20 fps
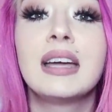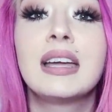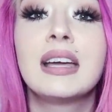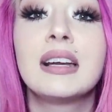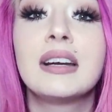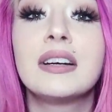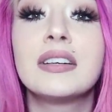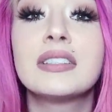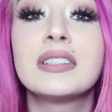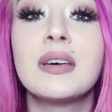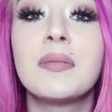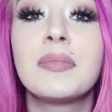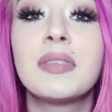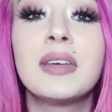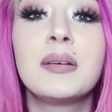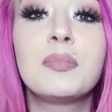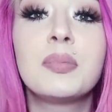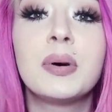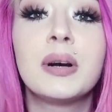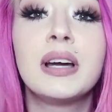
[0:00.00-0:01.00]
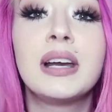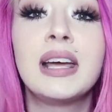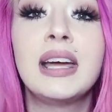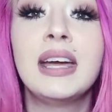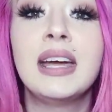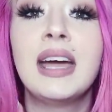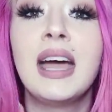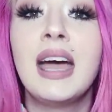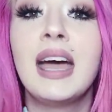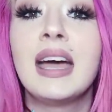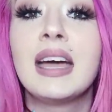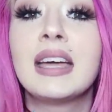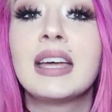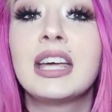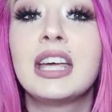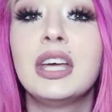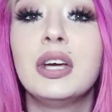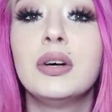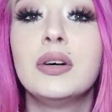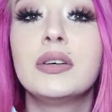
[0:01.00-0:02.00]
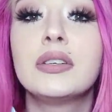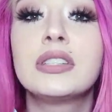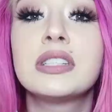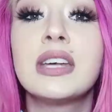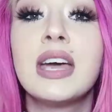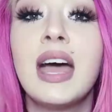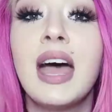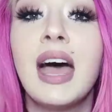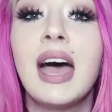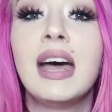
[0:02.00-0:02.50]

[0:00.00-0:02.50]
get her something pretty and cute